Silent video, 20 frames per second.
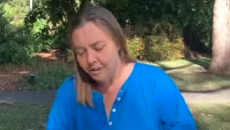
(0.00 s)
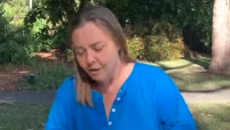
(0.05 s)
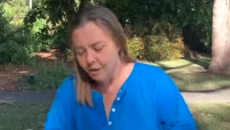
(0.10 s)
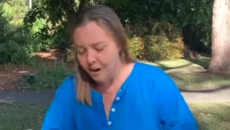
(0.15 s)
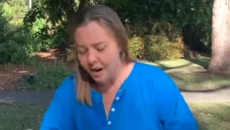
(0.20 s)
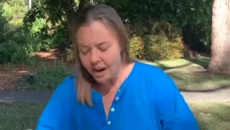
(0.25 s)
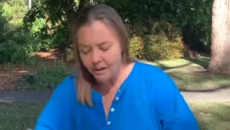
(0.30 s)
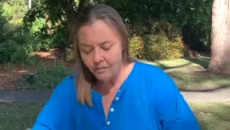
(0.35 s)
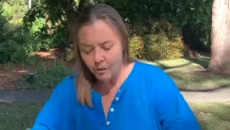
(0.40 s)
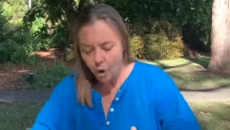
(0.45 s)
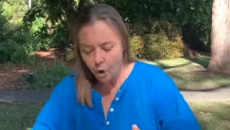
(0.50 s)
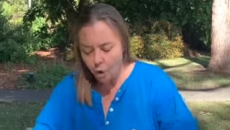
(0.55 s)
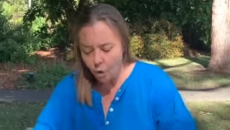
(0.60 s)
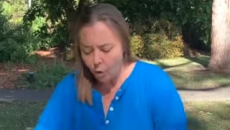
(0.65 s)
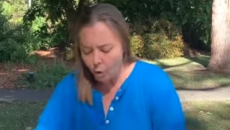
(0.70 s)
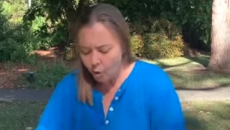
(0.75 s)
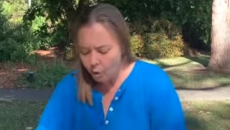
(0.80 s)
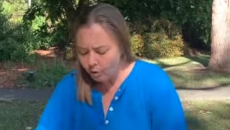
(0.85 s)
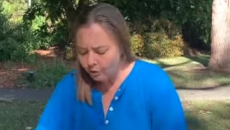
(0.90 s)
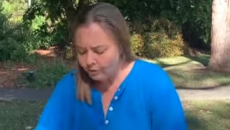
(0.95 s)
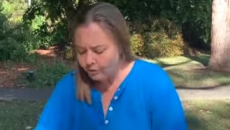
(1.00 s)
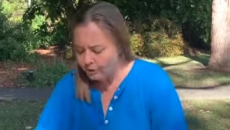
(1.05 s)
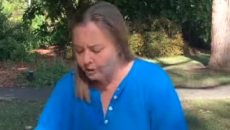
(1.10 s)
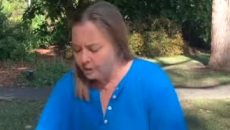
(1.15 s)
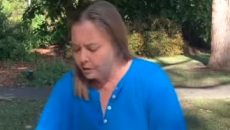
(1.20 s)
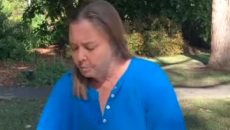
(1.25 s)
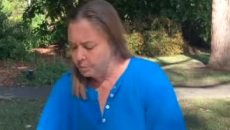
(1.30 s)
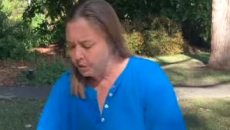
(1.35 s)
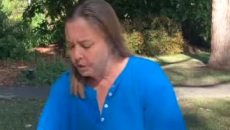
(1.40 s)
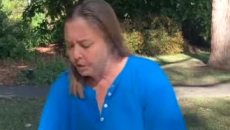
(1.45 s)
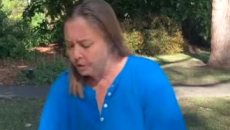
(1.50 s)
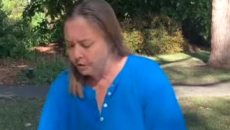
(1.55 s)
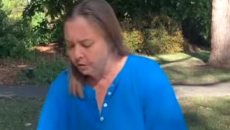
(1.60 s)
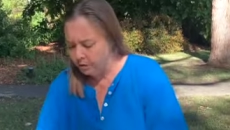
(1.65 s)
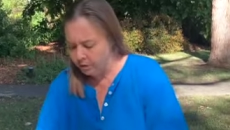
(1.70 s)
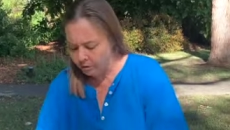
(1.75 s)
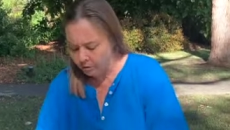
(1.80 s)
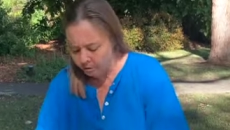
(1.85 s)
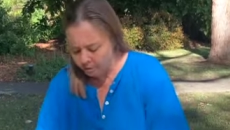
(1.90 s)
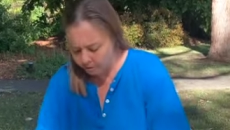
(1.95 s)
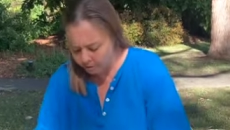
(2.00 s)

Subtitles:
So I have all of this material